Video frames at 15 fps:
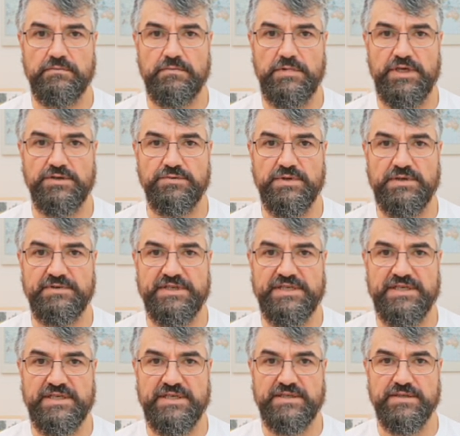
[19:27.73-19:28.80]
It will be
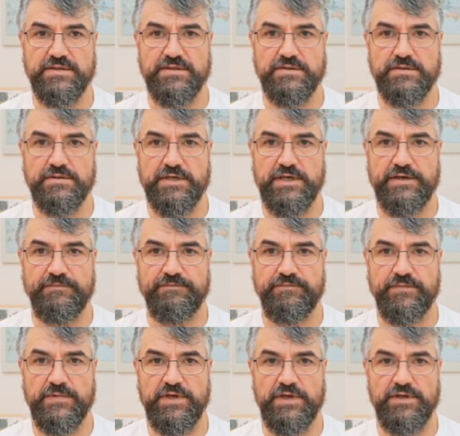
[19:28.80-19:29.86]
deleted.
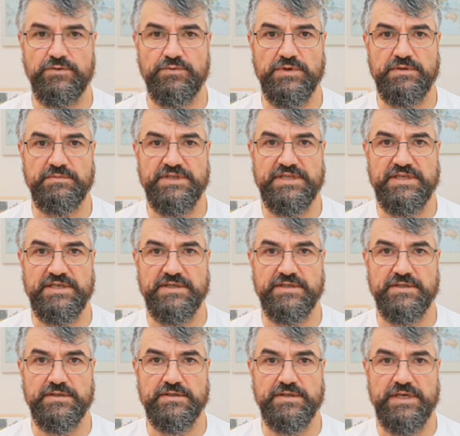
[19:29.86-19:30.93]
It will be
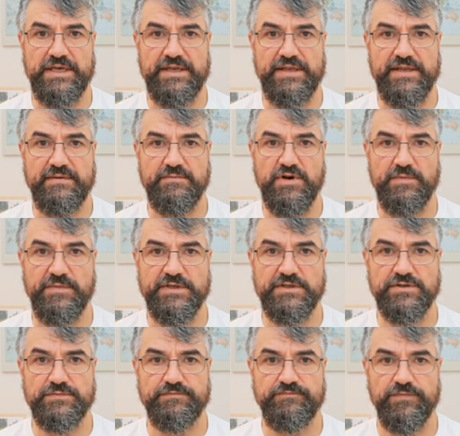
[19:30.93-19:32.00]
deleted in a moment.